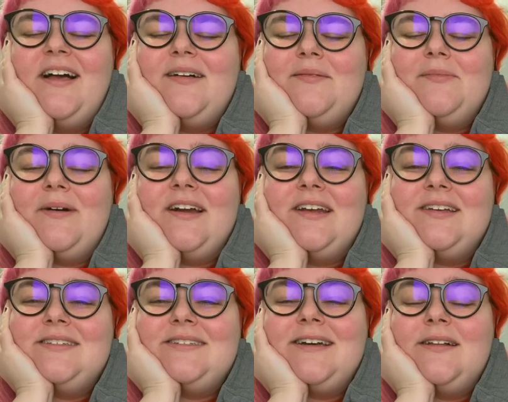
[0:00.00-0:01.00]
my body
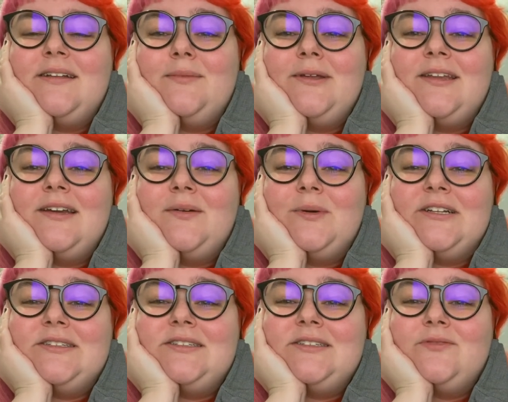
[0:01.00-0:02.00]
is telling me that it
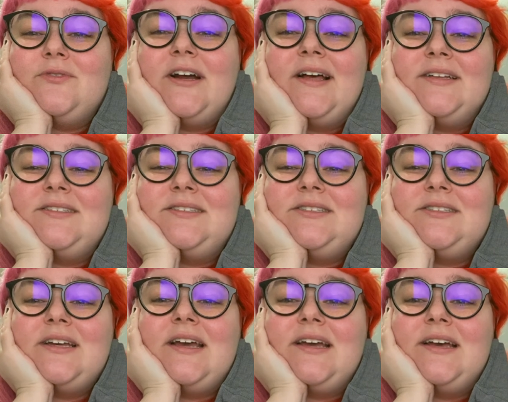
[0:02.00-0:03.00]
wants to rest
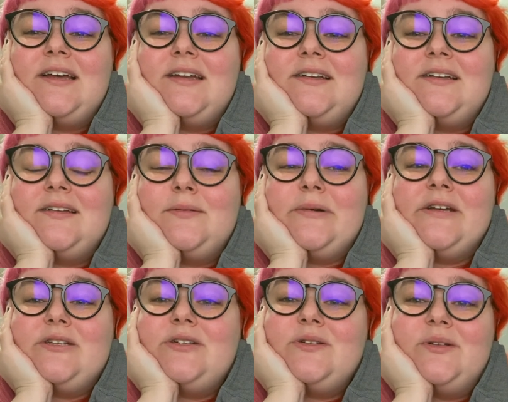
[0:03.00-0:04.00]
and my
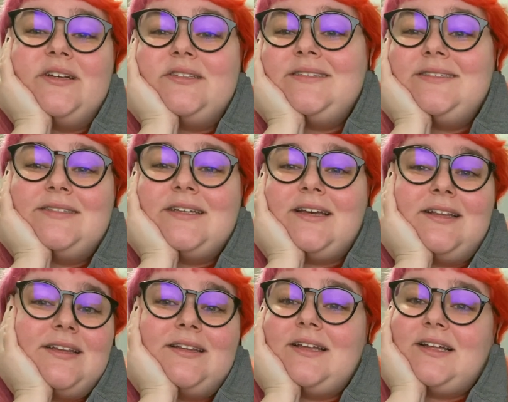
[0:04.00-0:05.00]
to-do list is saying
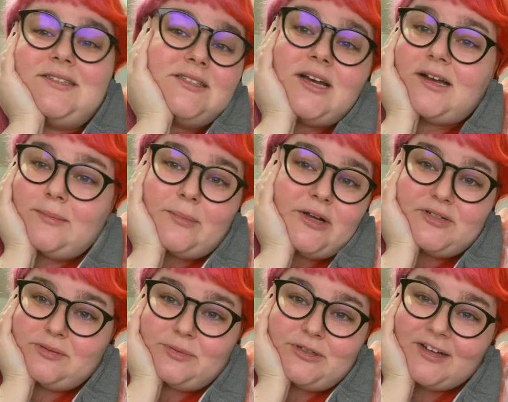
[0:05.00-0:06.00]
that that's not
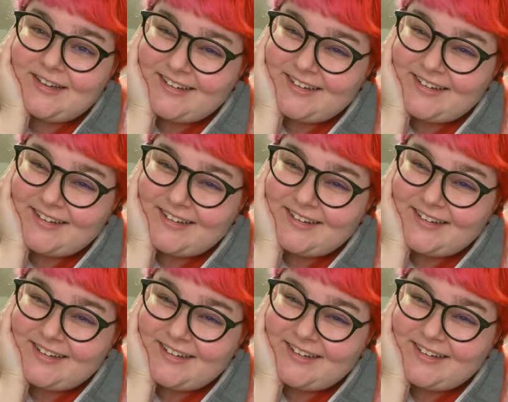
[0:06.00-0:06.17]
possible.